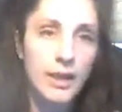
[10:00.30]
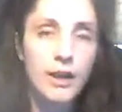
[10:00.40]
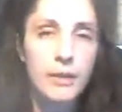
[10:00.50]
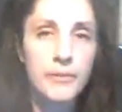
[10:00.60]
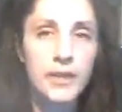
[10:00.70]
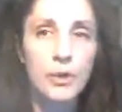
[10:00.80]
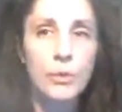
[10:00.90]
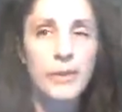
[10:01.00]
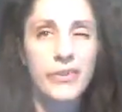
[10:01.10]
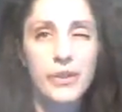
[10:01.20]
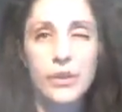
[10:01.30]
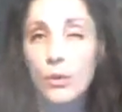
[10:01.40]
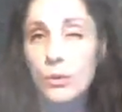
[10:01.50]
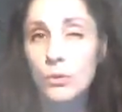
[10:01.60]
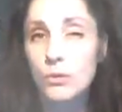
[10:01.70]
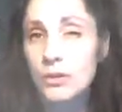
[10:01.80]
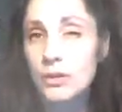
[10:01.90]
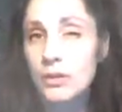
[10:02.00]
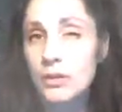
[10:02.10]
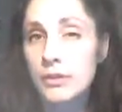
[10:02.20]
of, they go with an old
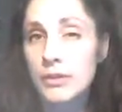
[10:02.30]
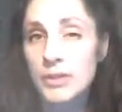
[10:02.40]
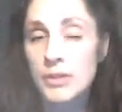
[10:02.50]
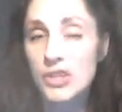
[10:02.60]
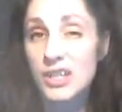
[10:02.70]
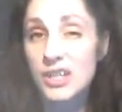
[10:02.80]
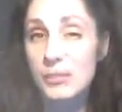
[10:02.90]
Earth, especially at the